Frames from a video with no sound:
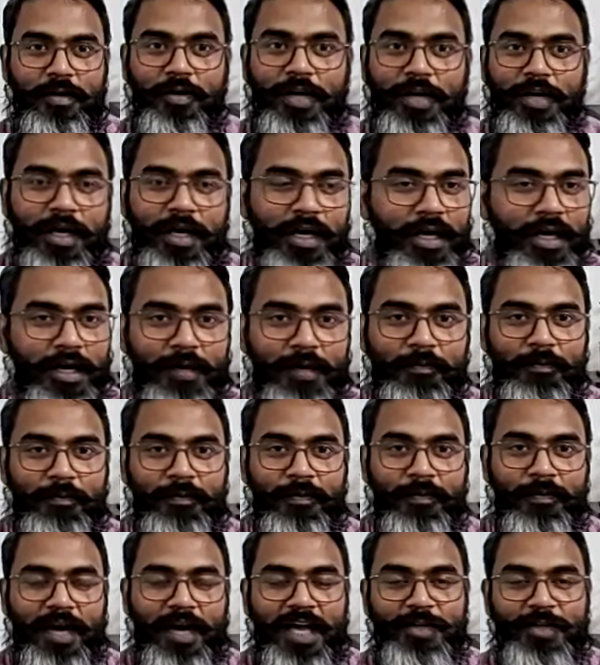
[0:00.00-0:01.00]
Okay.
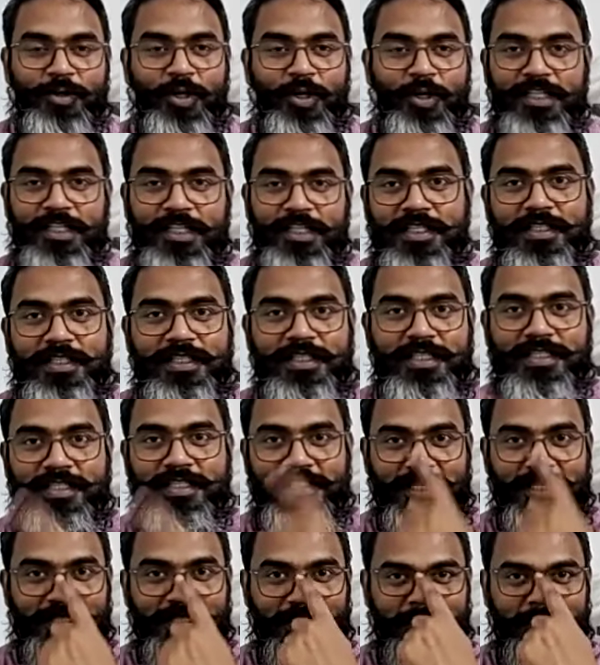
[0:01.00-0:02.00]
I thought this
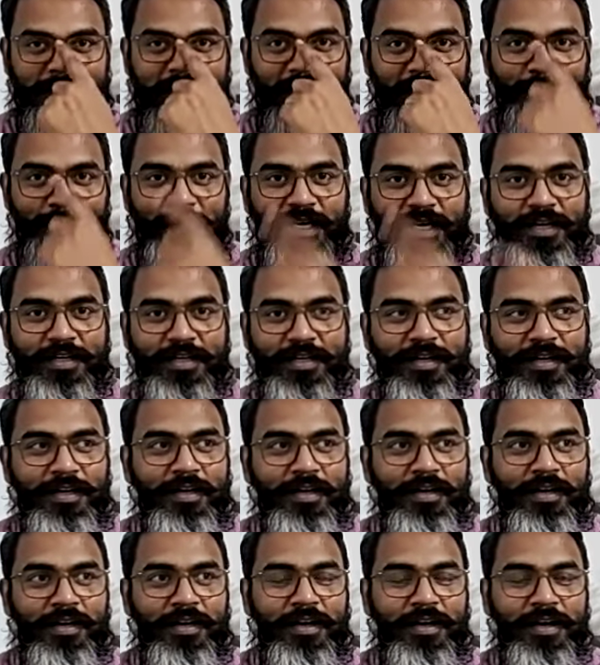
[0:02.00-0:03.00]
is just a statement.
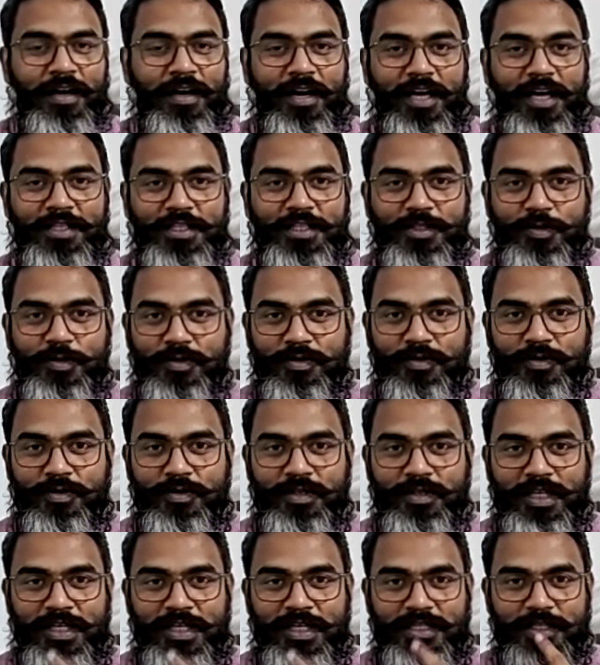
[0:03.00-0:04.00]
Is
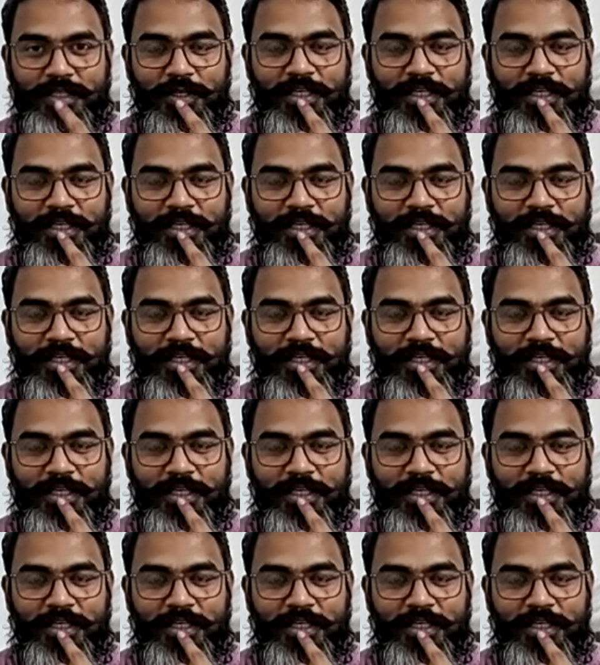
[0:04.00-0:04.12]
there